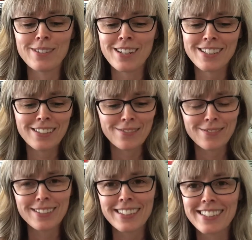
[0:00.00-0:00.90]
Not to
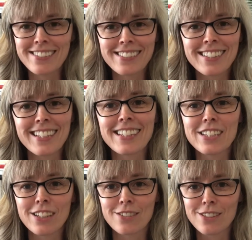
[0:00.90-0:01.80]
really say that
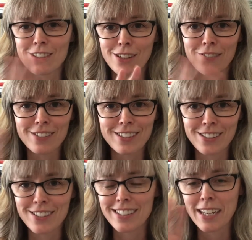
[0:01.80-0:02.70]
children and dolphins
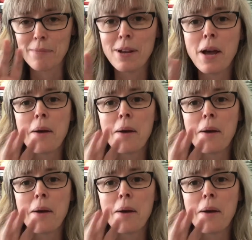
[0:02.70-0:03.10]
are the same,